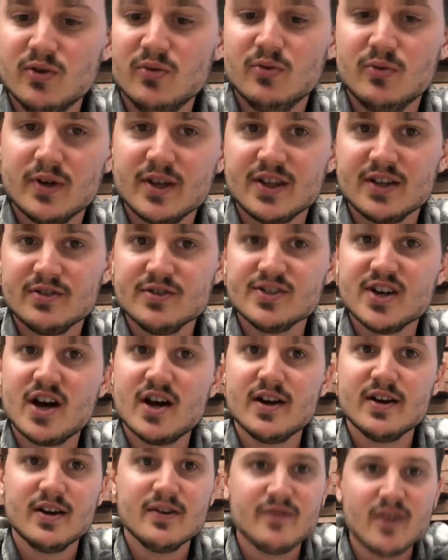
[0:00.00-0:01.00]
when they're
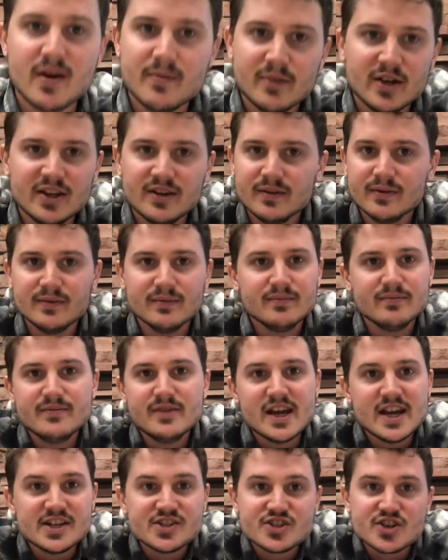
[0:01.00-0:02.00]
done, if I'm in
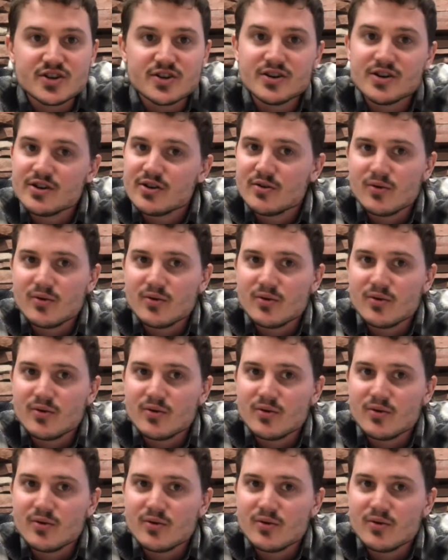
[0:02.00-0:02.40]
nature